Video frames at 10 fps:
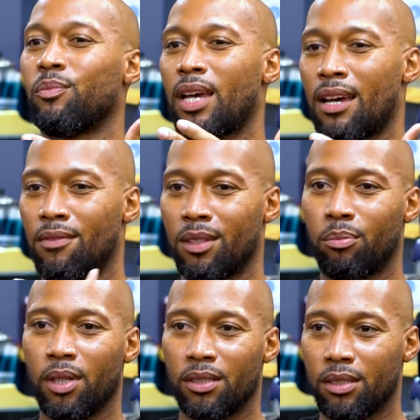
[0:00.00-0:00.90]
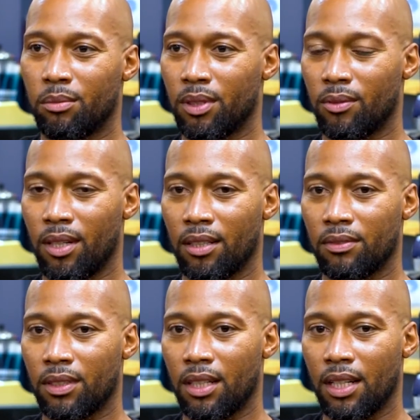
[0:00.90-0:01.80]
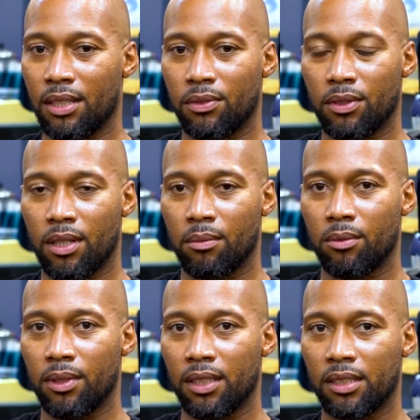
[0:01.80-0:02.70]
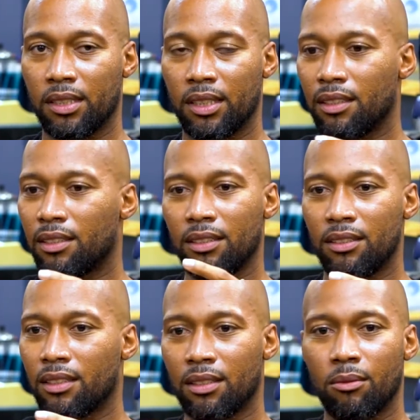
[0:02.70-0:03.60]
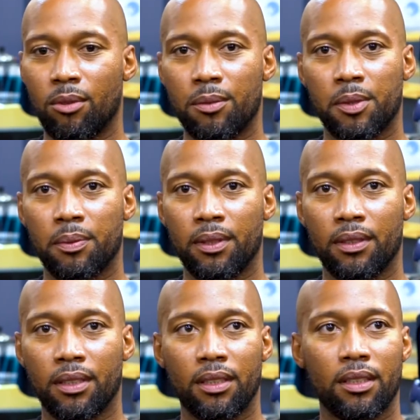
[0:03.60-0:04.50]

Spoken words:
having the pleasure to be around her for the last couple of weeks. She's just a warm spirit.